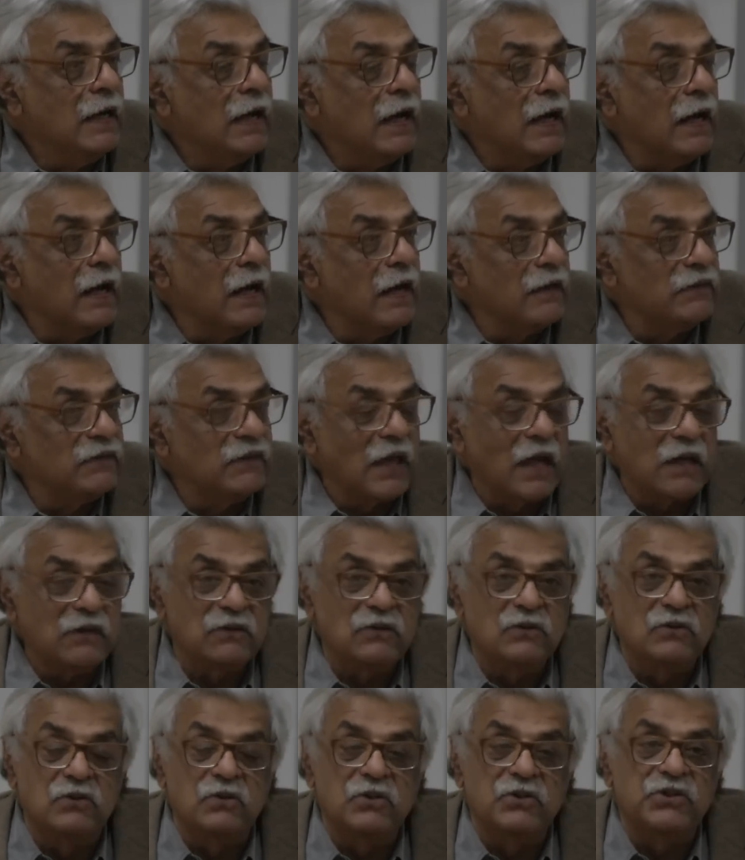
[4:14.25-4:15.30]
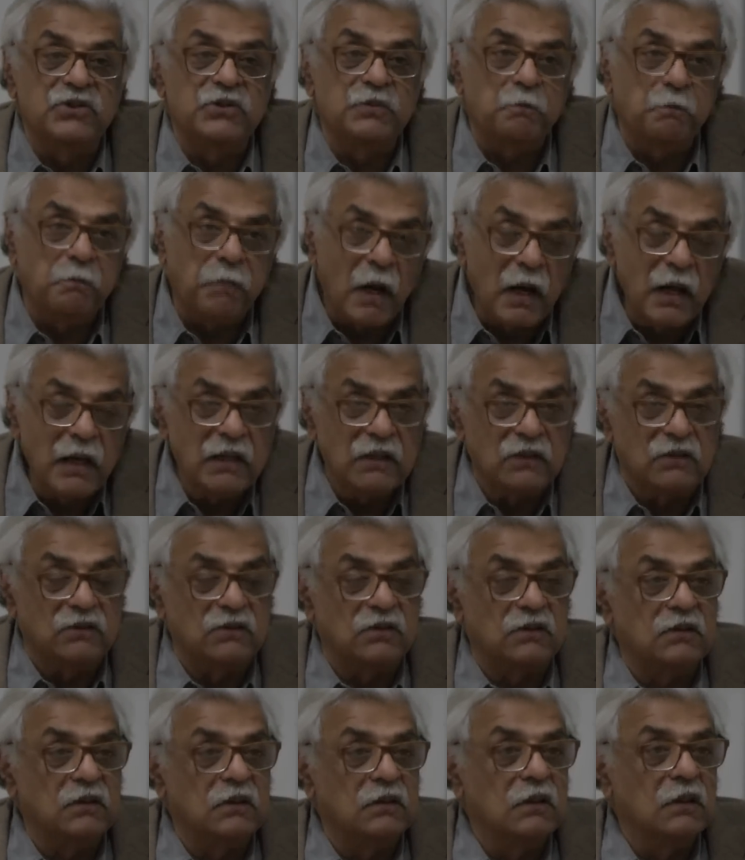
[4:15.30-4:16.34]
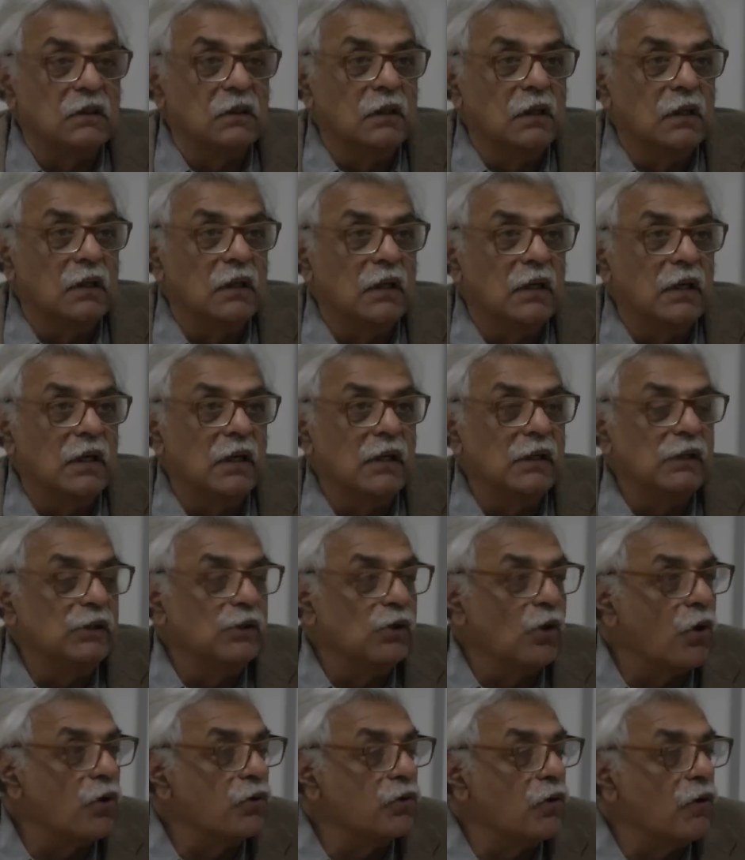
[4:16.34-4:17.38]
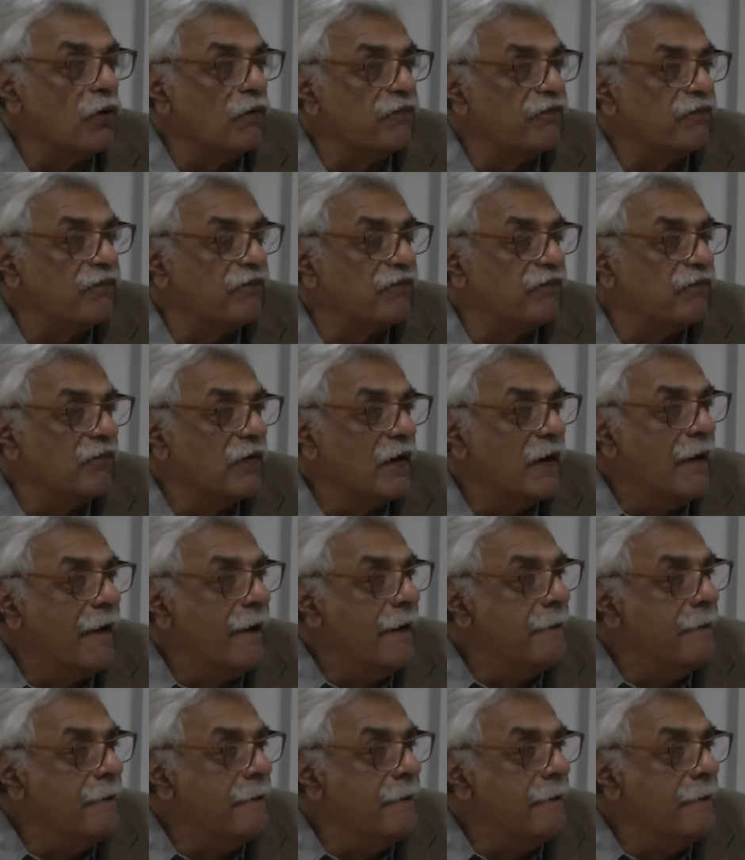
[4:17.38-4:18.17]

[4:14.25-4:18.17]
that despite a lot of